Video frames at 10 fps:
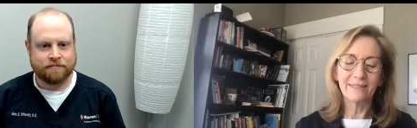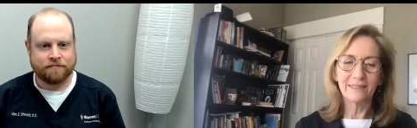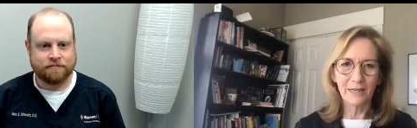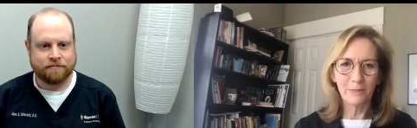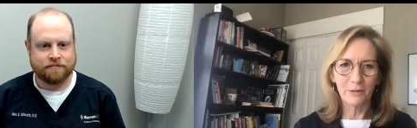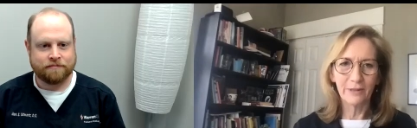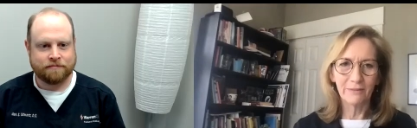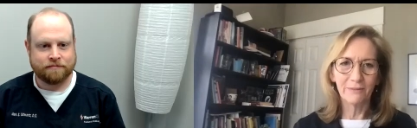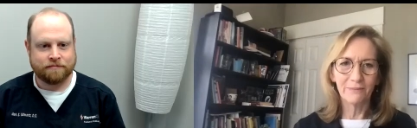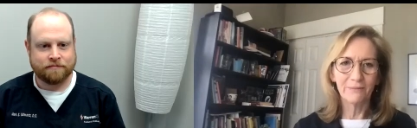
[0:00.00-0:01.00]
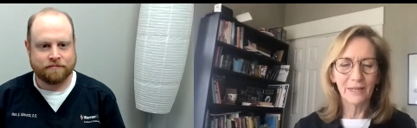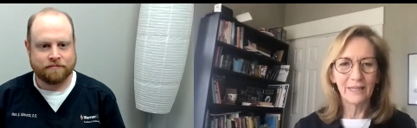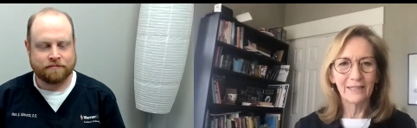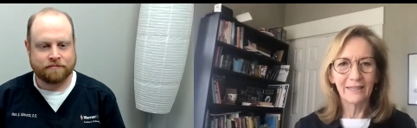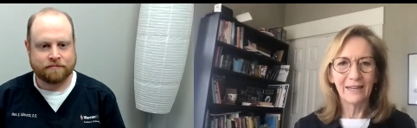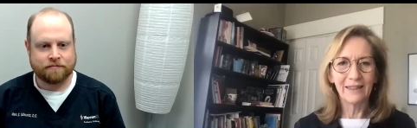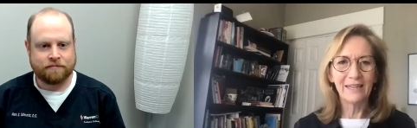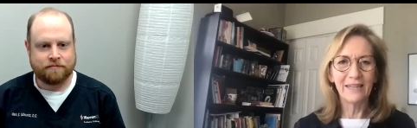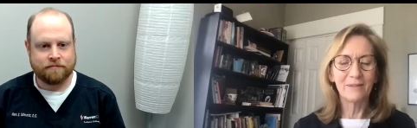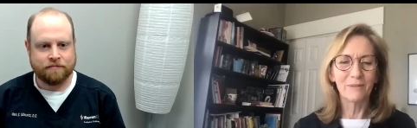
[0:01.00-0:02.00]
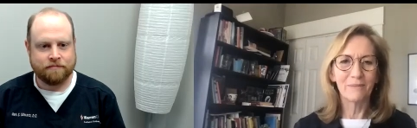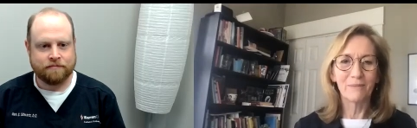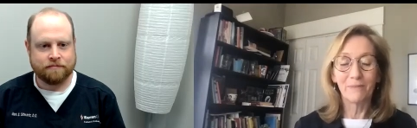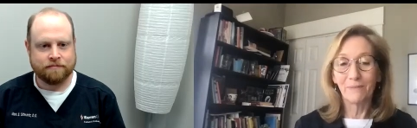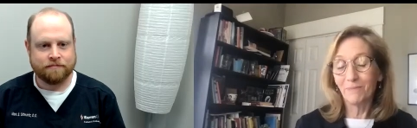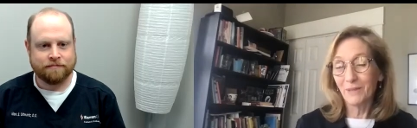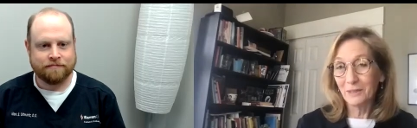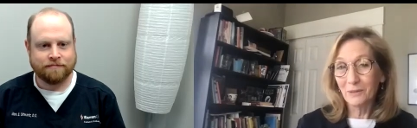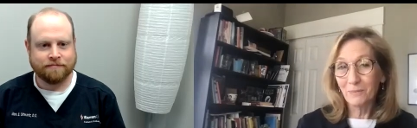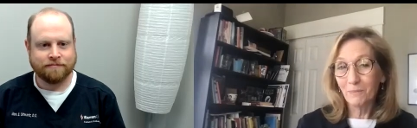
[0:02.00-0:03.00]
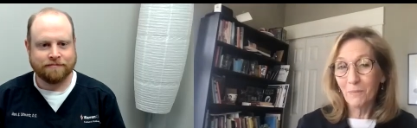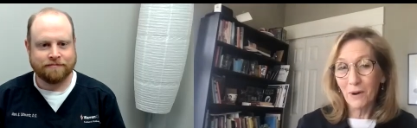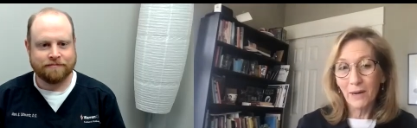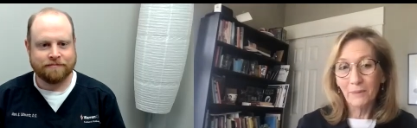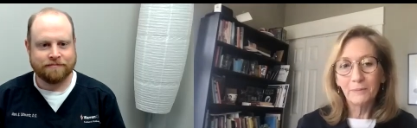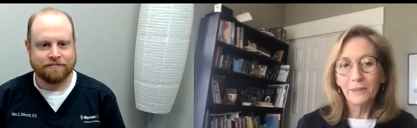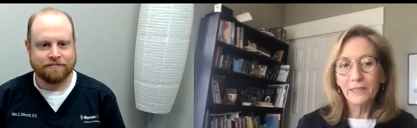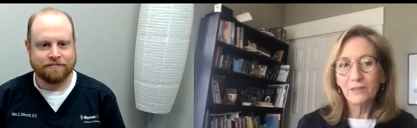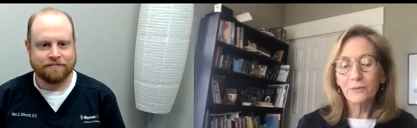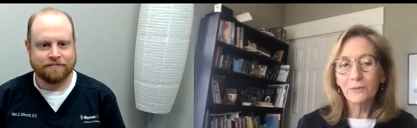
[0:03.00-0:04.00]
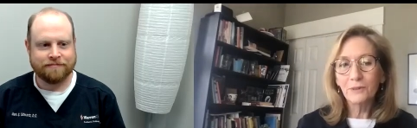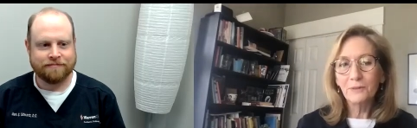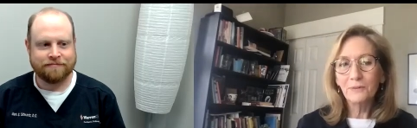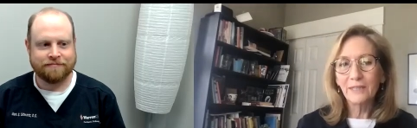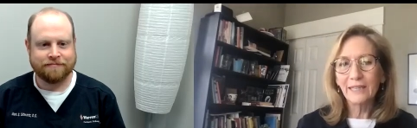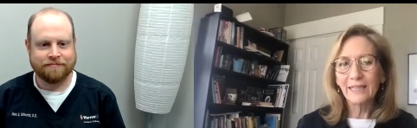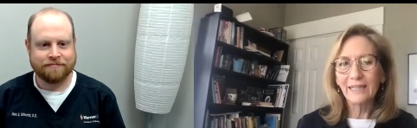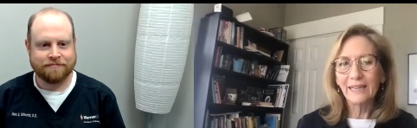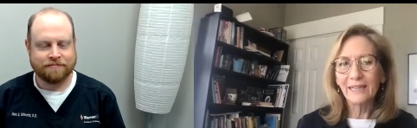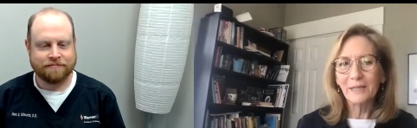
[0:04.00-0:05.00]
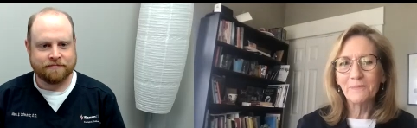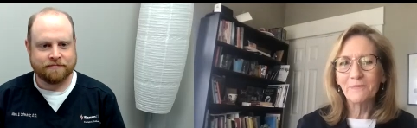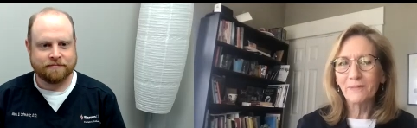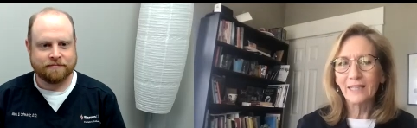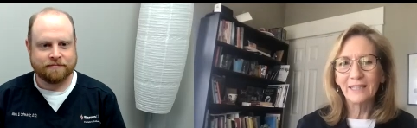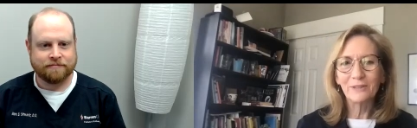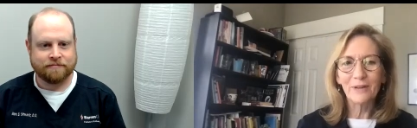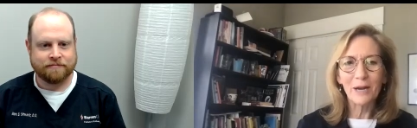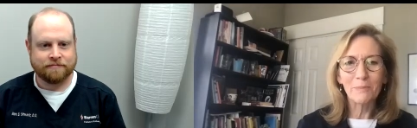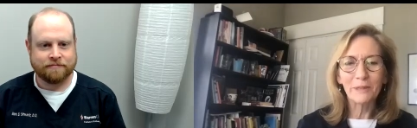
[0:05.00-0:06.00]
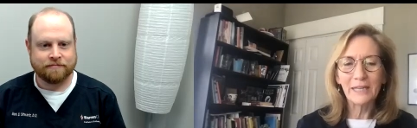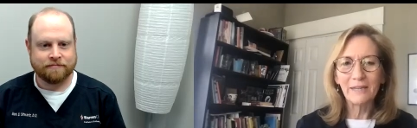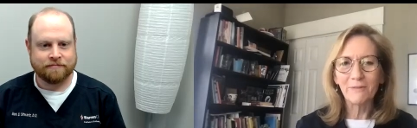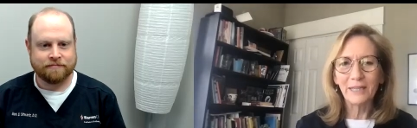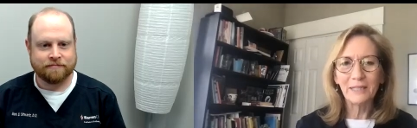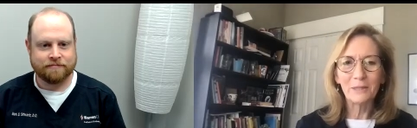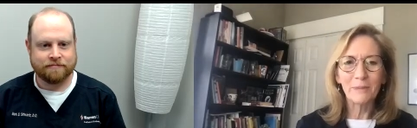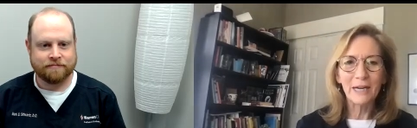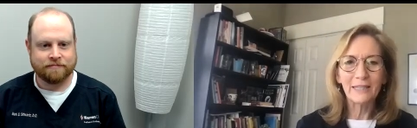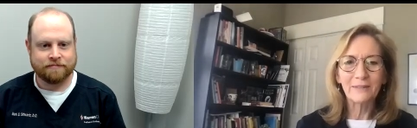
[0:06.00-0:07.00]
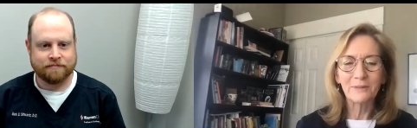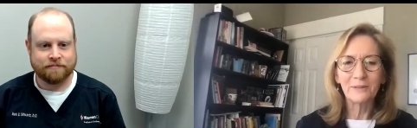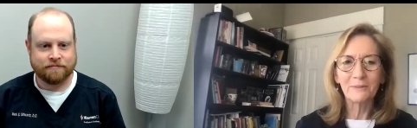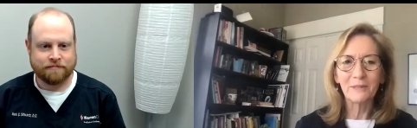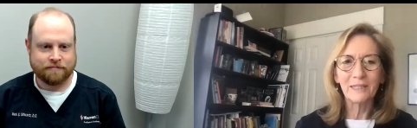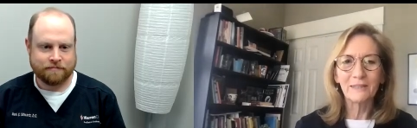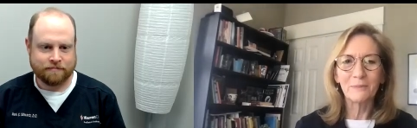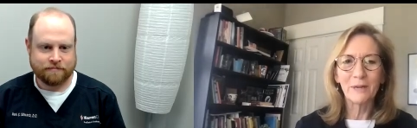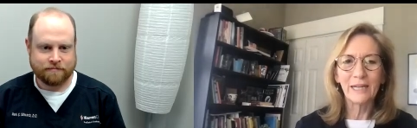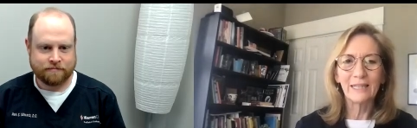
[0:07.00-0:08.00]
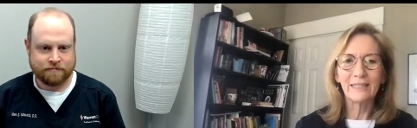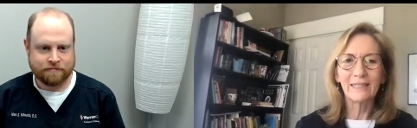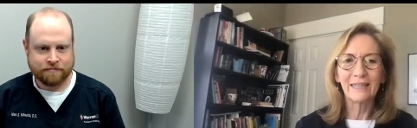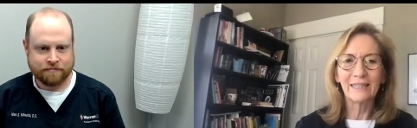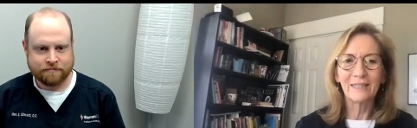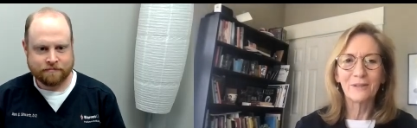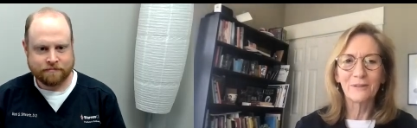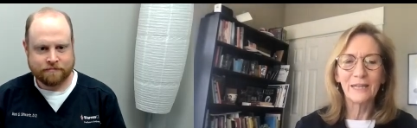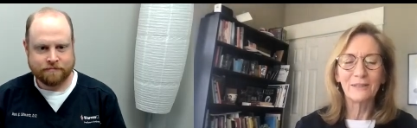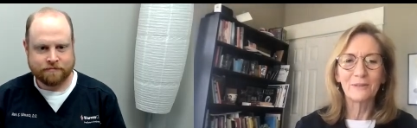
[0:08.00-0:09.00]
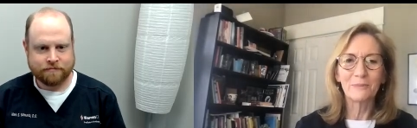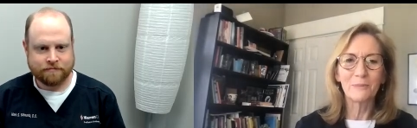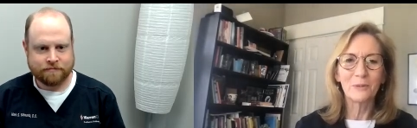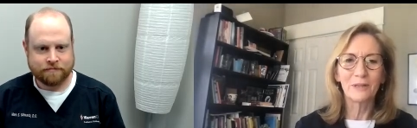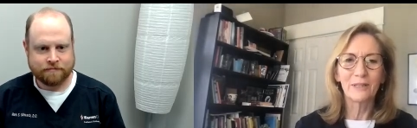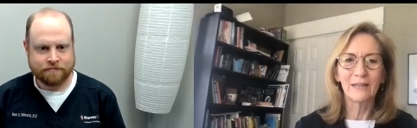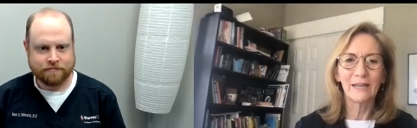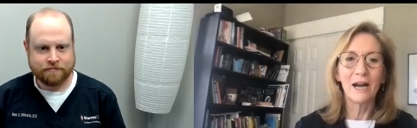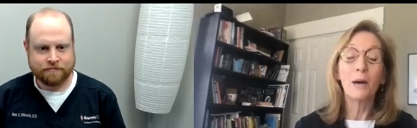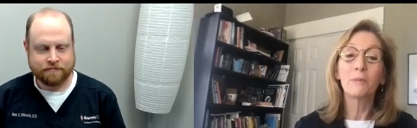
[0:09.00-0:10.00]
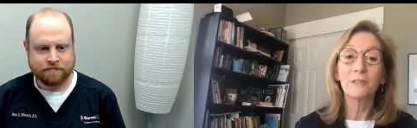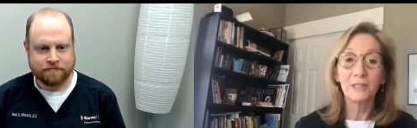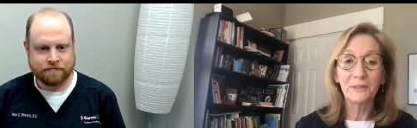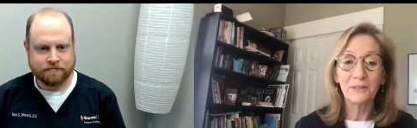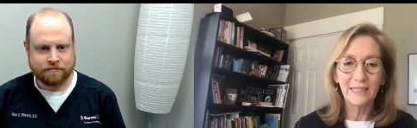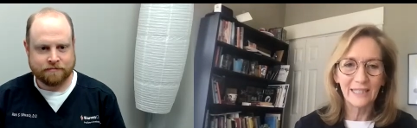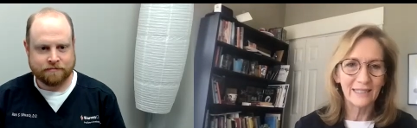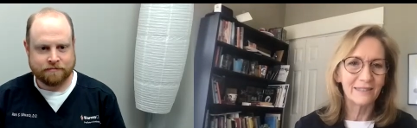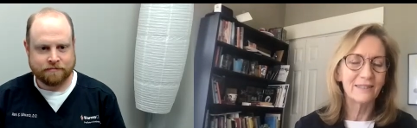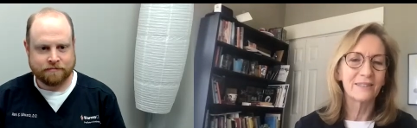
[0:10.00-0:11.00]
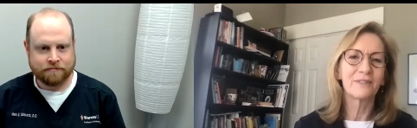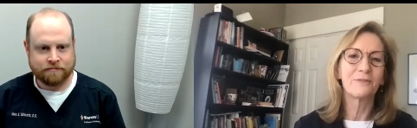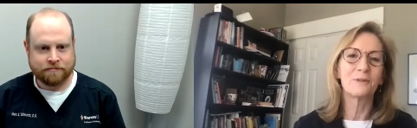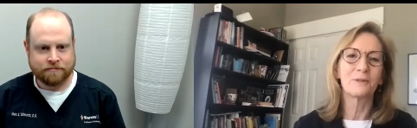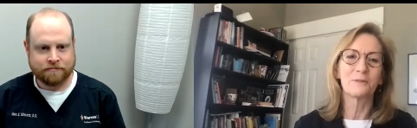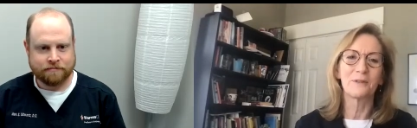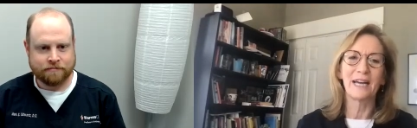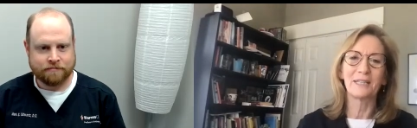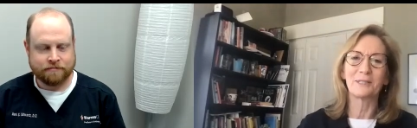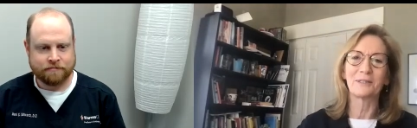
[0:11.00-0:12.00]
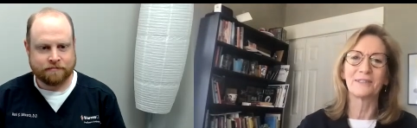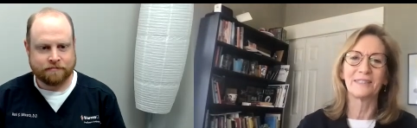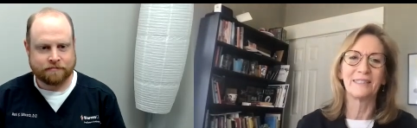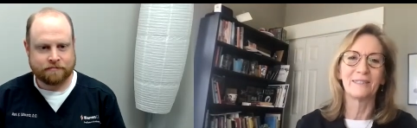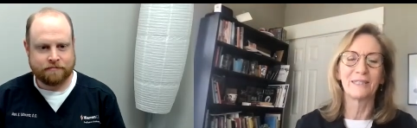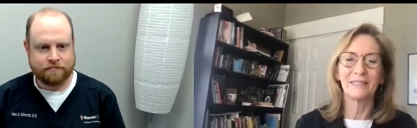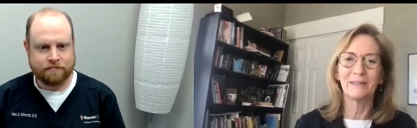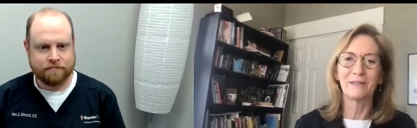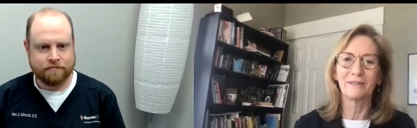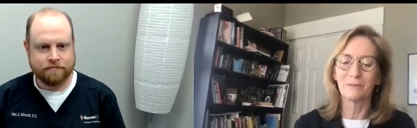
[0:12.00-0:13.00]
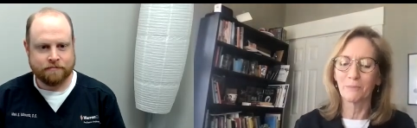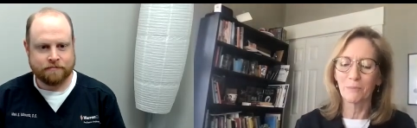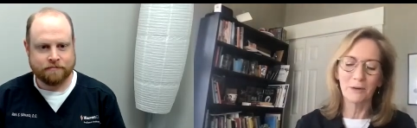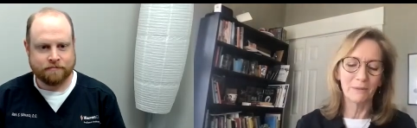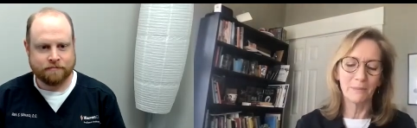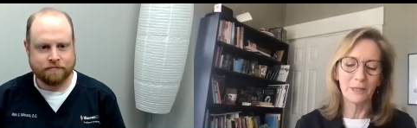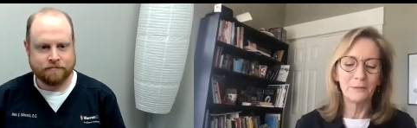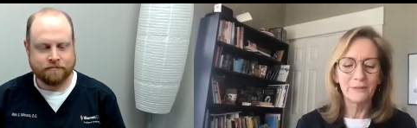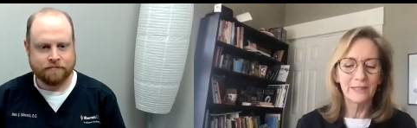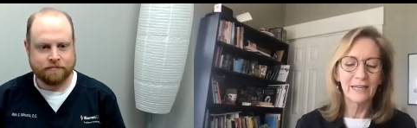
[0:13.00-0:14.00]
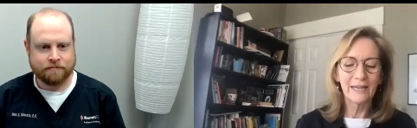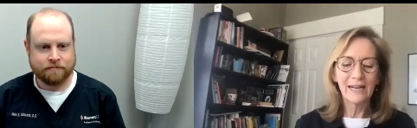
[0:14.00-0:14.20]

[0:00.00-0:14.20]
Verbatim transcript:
Speaker 1: the summer, and and I think it's probably true that um, kids are out playing, riding their bikes, doing some things that might uh, create some more uh, opportunities for fractures and, and some broken bones.